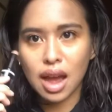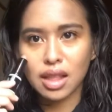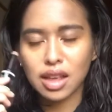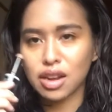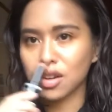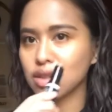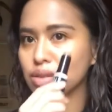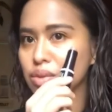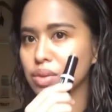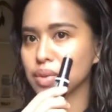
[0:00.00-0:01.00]

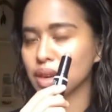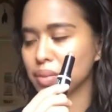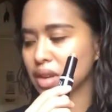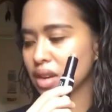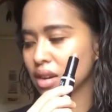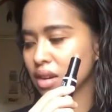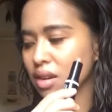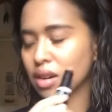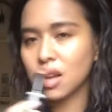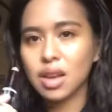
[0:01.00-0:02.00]
highlighter will be up
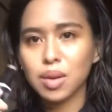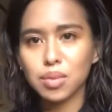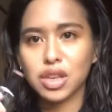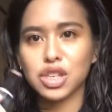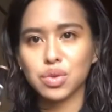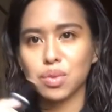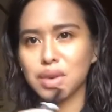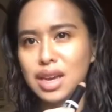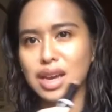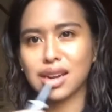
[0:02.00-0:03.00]
here, blusher will
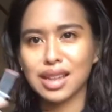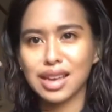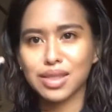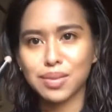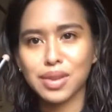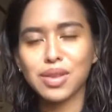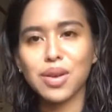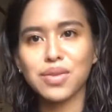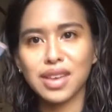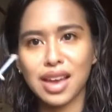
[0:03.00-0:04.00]
be kind of like in the middle
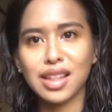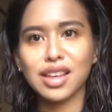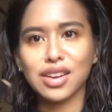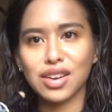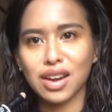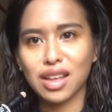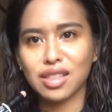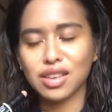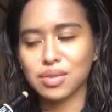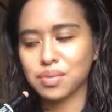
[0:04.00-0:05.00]
of the highlighter and